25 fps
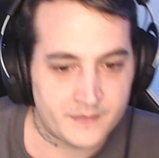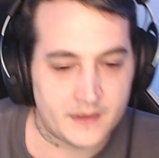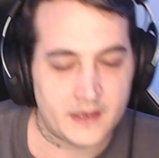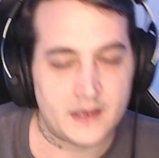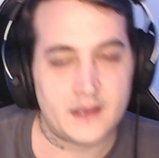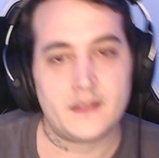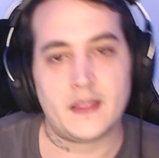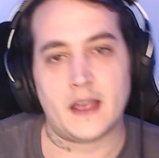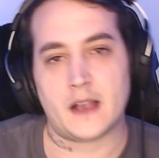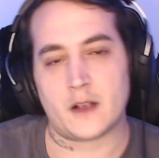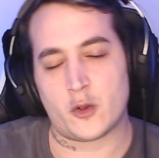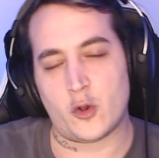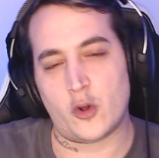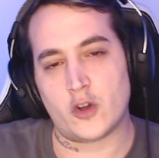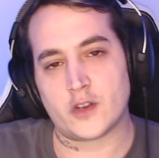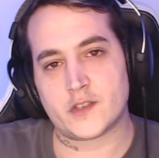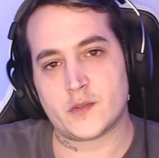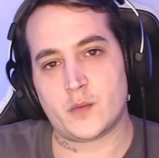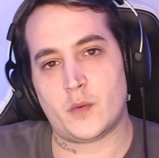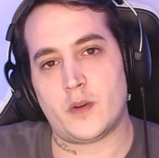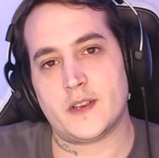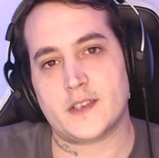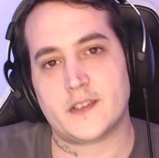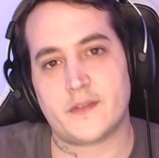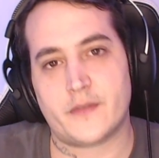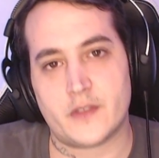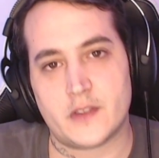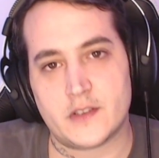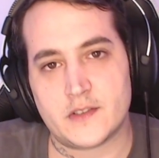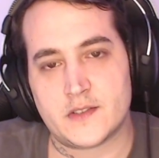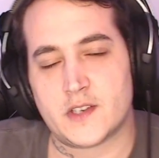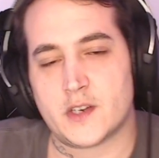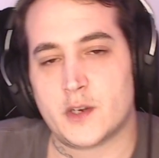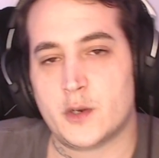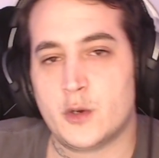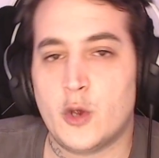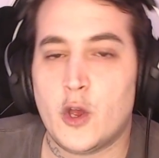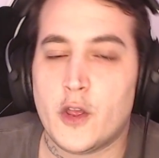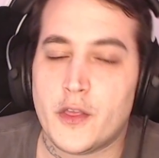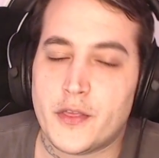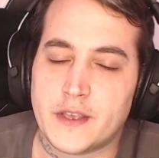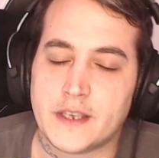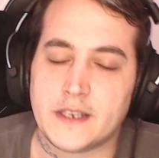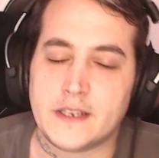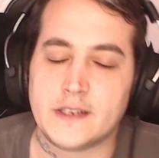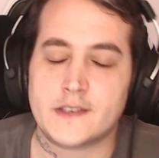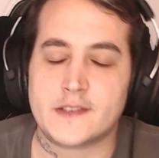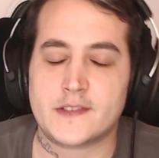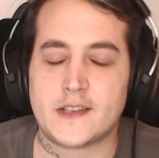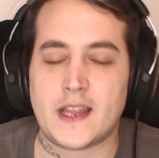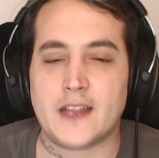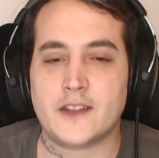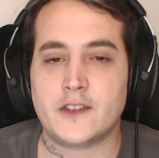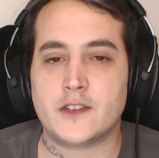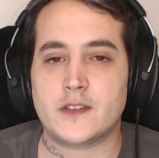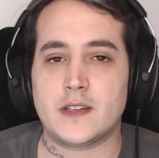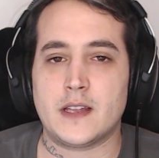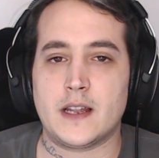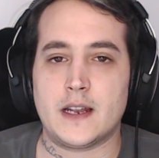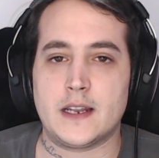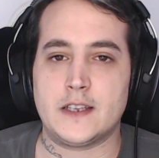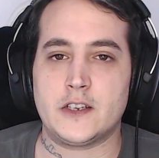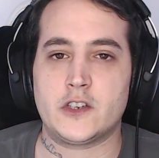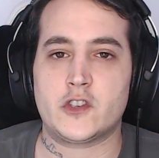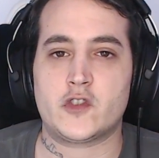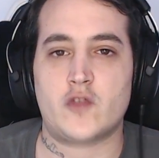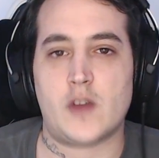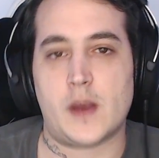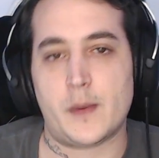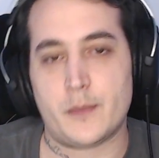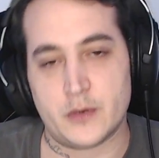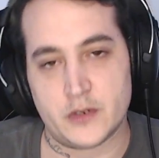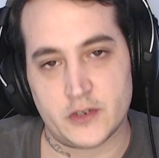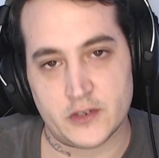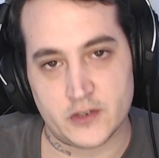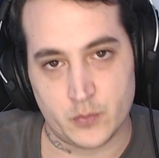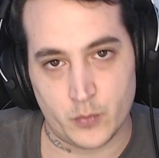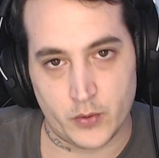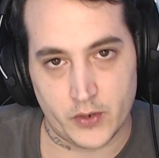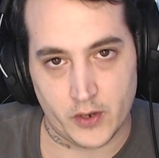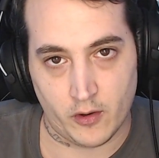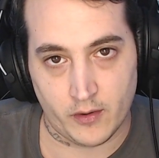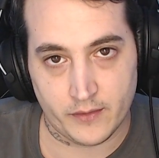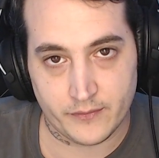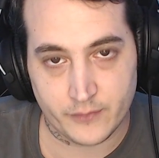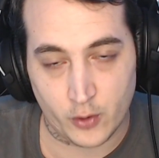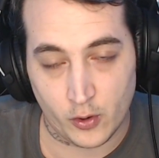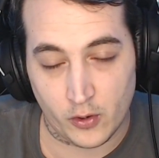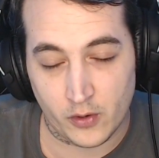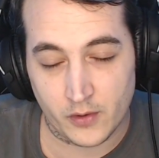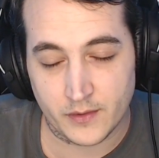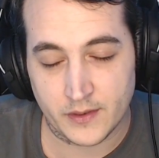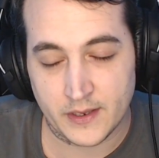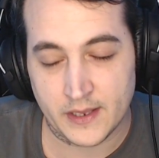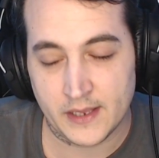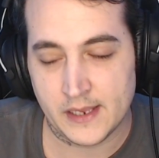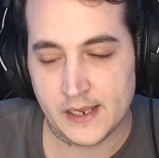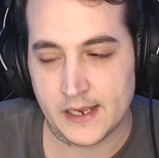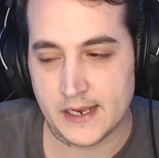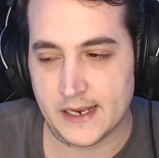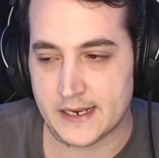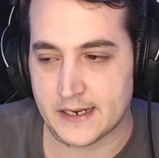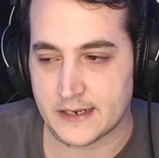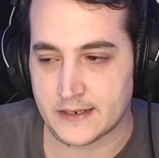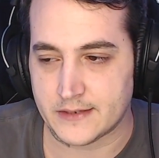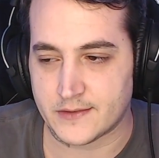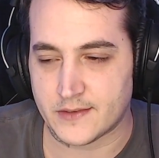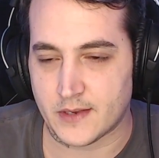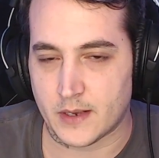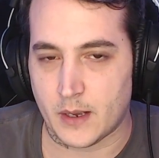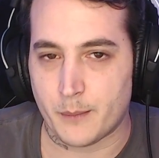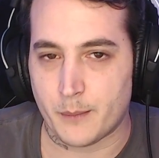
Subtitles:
Now cost wise for the 2, the standard Elite strap, which is the one I've got, is I